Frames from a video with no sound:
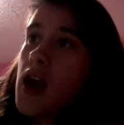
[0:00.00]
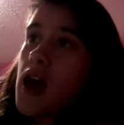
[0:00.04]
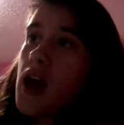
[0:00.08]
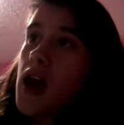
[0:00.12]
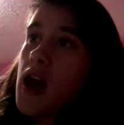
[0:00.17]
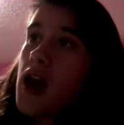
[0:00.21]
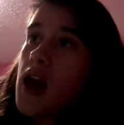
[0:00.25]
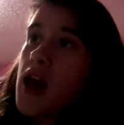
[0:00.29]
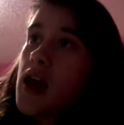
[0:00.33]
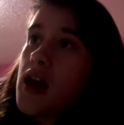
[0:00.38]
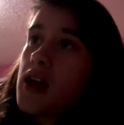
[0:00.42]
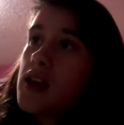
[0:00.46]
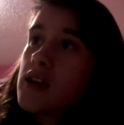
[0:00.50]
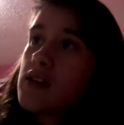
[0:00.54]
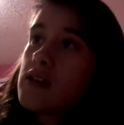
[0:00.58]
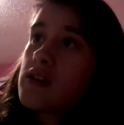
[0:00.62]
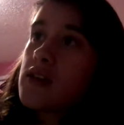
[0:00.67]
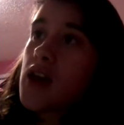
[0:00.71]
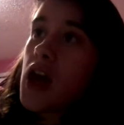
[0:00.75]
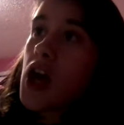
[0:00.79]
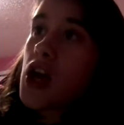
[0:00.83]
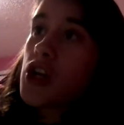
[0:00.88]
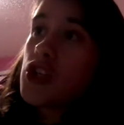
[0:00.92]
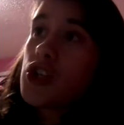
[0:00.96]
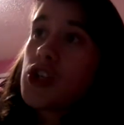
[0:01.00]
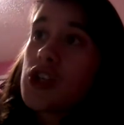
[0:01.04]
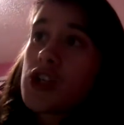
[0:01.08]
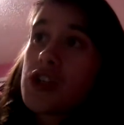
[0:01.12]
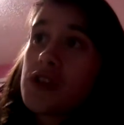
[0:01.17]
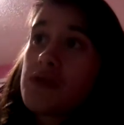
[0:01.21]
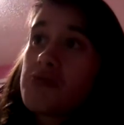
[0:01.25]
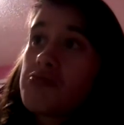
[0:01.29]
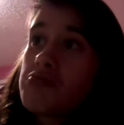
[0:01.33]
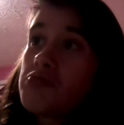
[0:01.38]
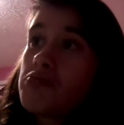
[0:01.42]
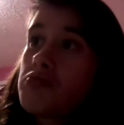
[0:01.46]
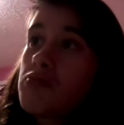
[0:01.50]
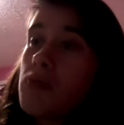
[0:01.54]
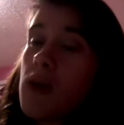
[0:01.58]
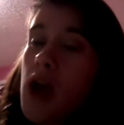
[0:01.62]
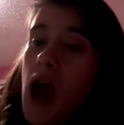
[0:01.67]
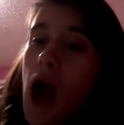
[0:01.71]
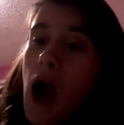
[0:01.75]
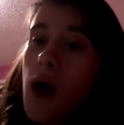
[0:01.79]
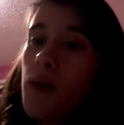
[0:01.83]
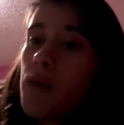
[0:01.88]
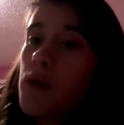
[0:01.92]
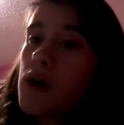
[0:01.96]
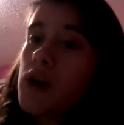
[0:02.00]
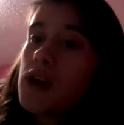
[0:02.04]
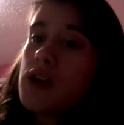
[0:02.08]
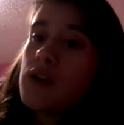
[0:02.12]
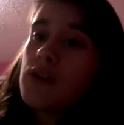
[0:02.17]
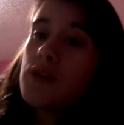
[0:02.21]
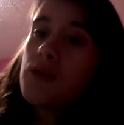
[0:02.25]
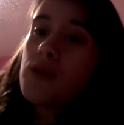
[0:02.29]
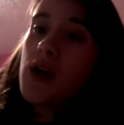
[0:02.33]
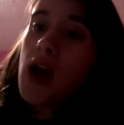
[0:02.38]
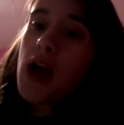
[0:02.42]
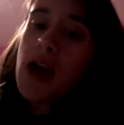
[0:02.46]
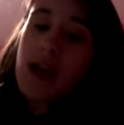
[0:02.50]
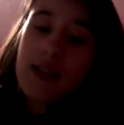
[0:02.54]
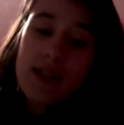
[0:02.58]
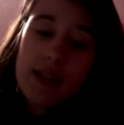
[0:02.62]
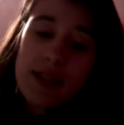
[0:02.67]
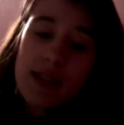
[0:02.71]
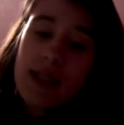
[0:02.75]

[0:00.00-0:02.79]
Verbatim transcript: and I just I want you guys